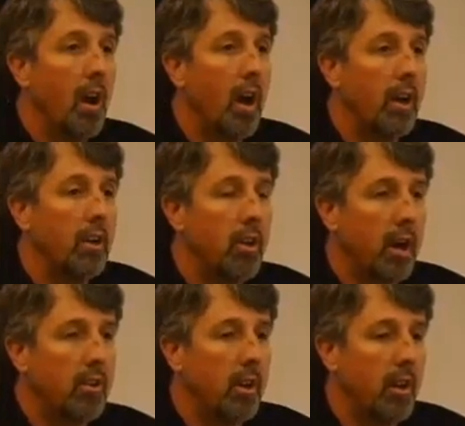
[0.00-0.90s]
uh,
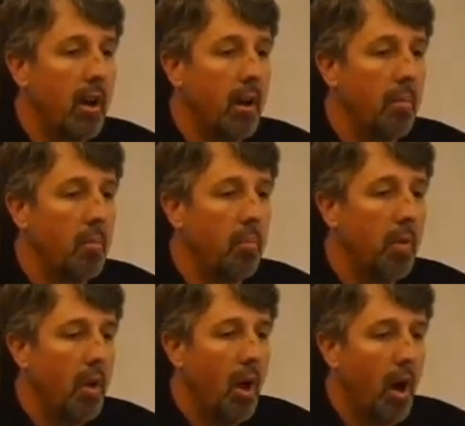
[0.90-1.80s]
conducted um,
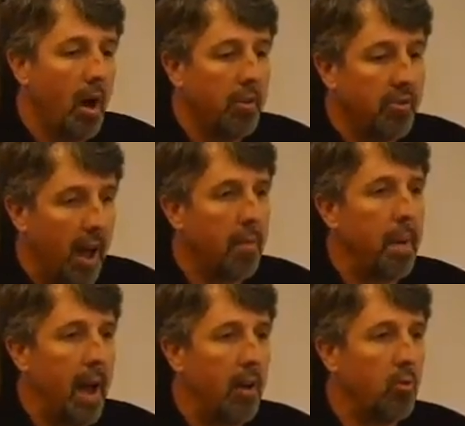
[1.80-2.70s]
on South
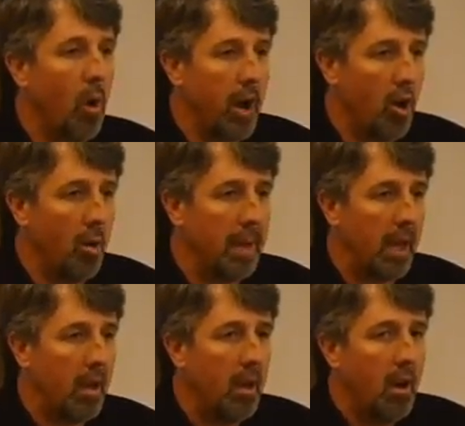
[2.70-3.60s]
Pass,
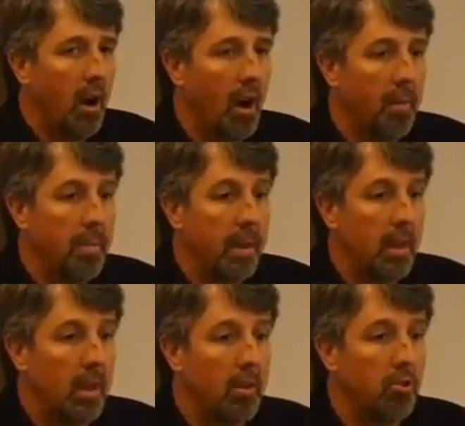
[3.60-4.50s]
Wyoming. Uh,
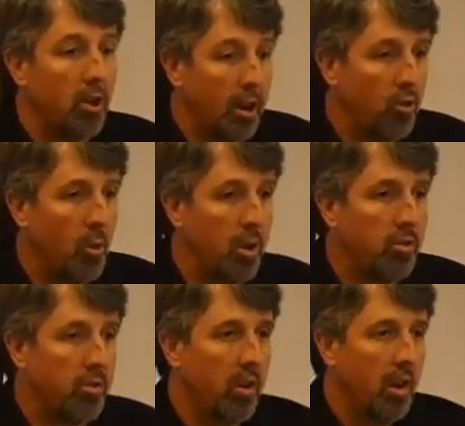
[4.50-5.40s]
the
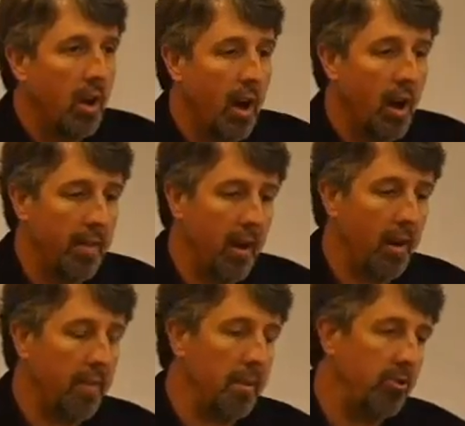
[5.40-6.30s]
Jesuits and,
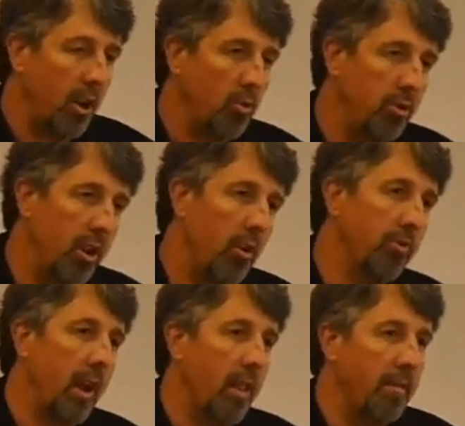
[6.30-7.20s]
uh, from the Jesuit
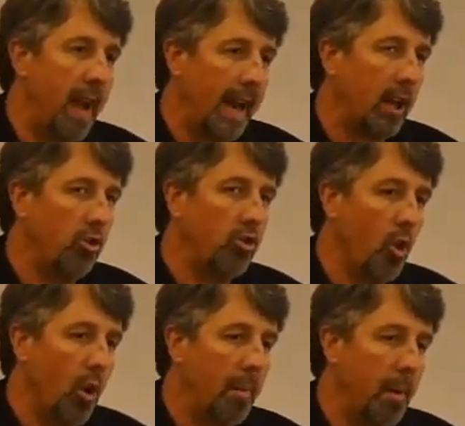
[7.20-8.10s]
generals out of the Vatican
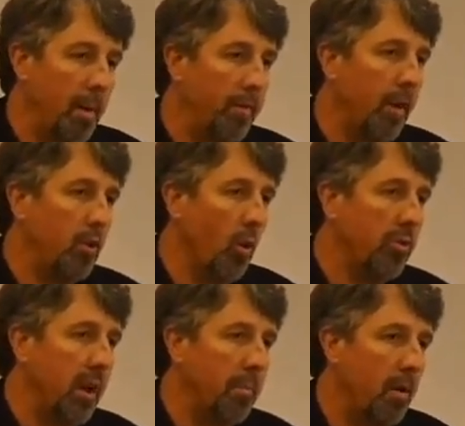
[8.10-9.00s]
showed up on my front
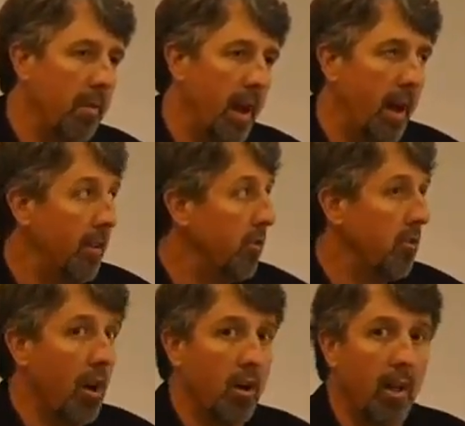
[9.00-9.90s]
doorstep over that. This
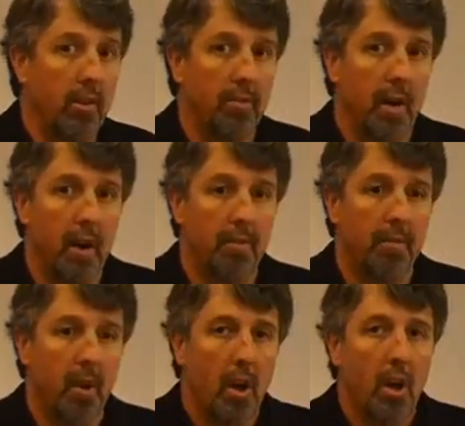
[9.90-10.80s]
is all classified in
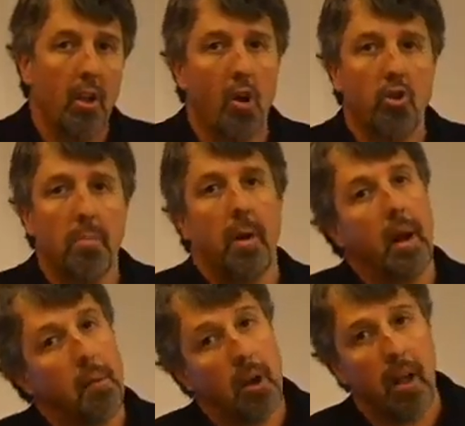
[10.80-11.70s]
closure, but
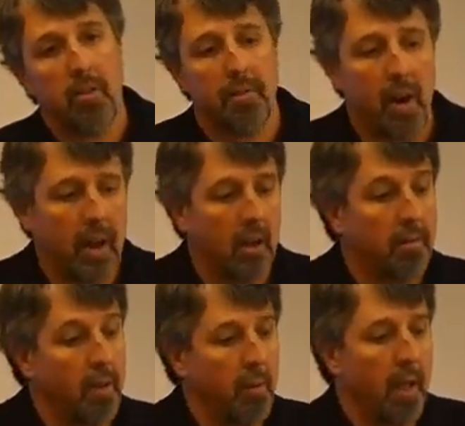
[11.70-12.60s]
I'm unclassifying it
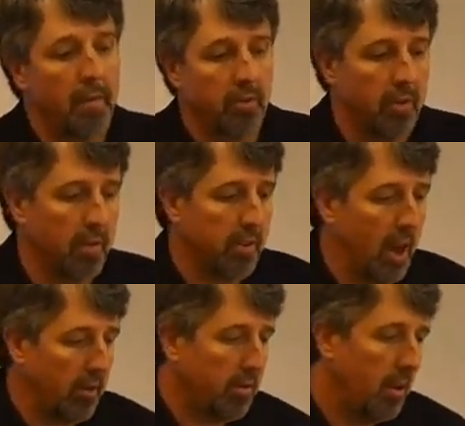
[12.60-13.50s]
for the relevance of this
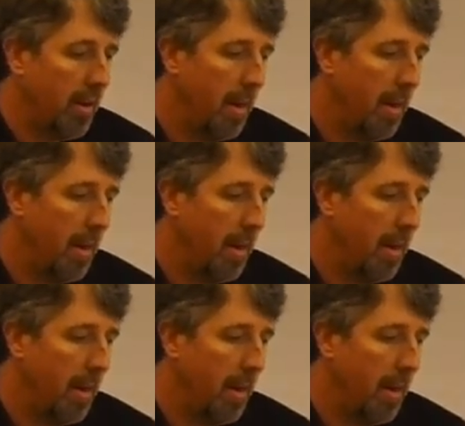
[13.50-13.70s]
case.